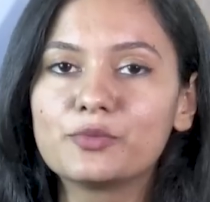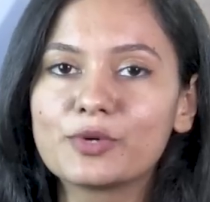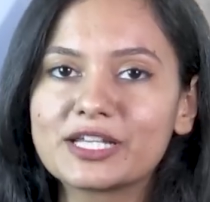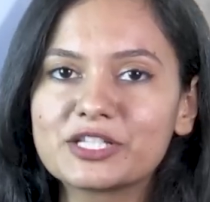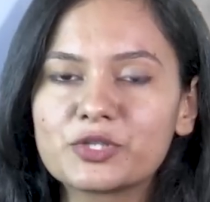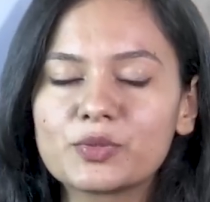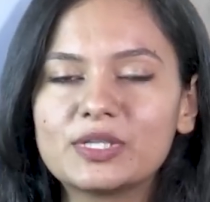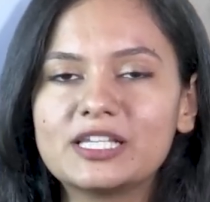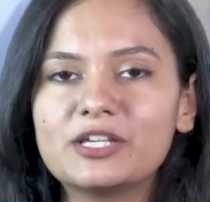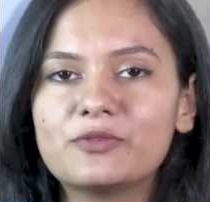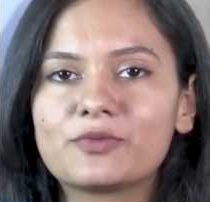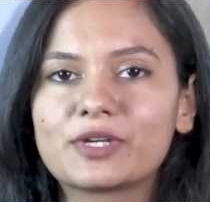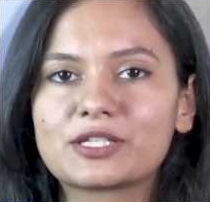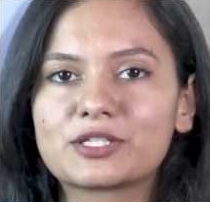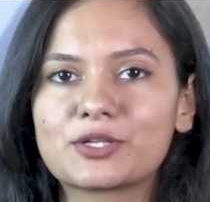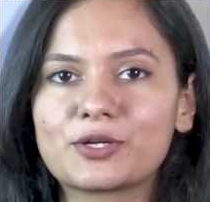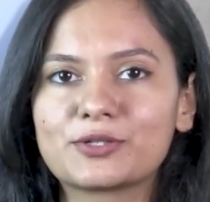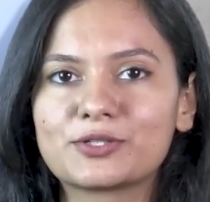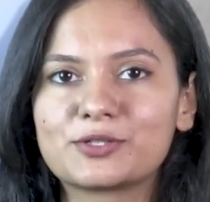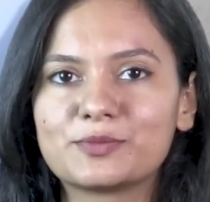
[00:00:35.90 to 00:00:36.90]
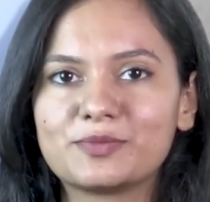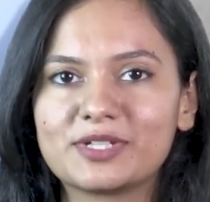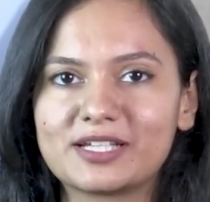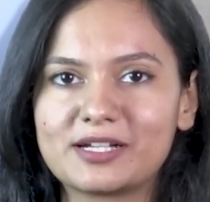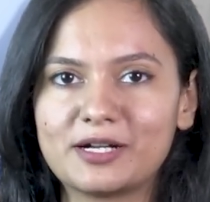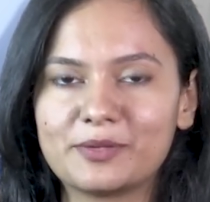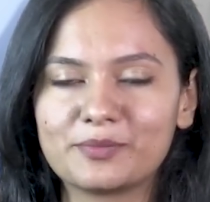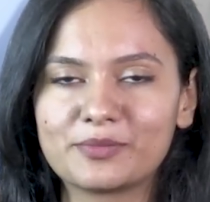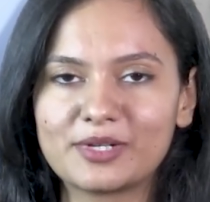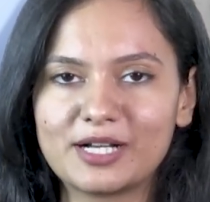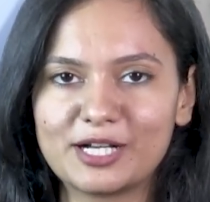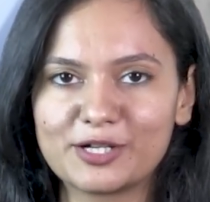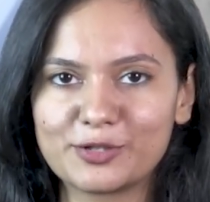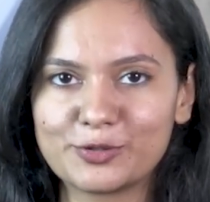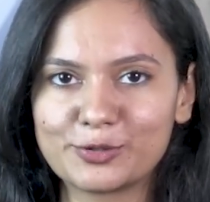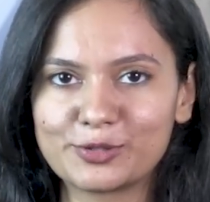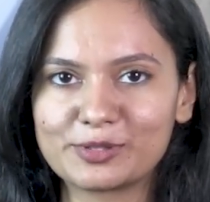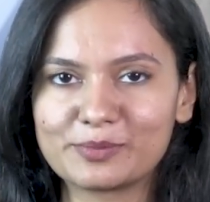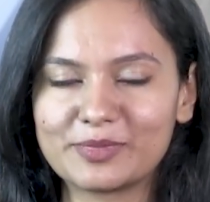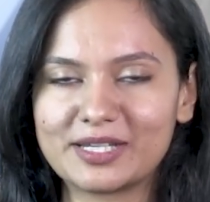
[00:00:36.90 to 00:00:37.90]
eventually went on to become a
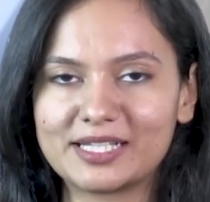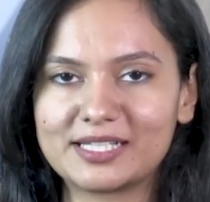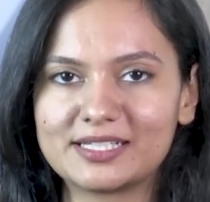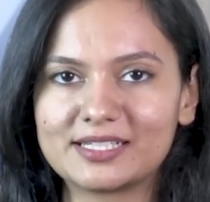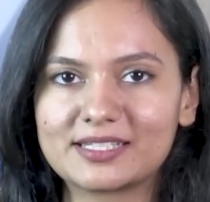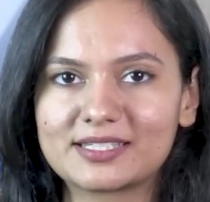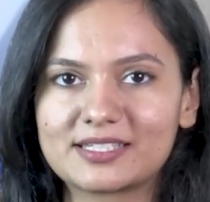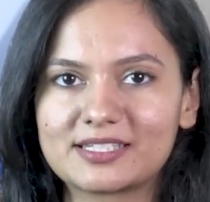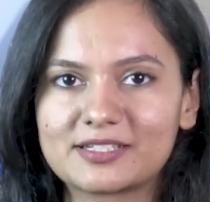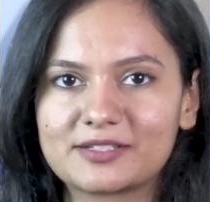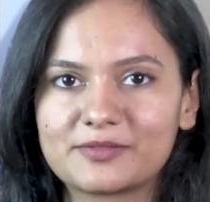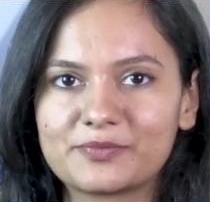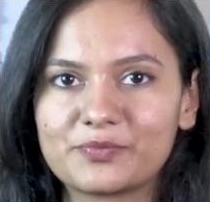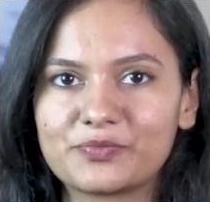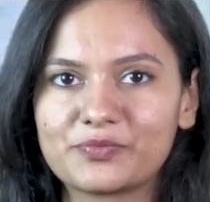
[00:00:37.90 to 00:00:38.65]
gold medalist.